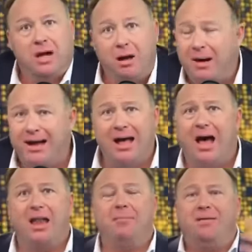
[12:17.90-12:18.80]
Oh, my
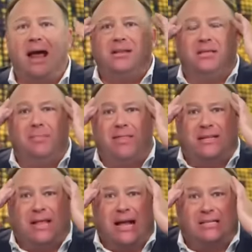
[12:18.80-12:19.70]
God. I mean,
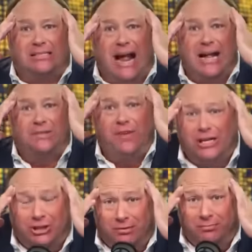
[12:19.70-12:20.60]
that's like a science
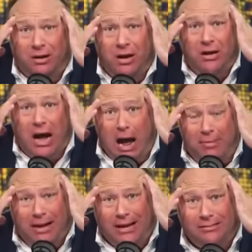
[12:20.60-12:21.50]
fiction
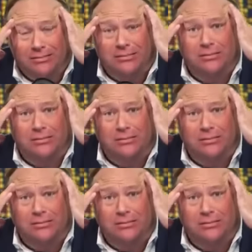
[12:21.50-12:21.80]
comedy.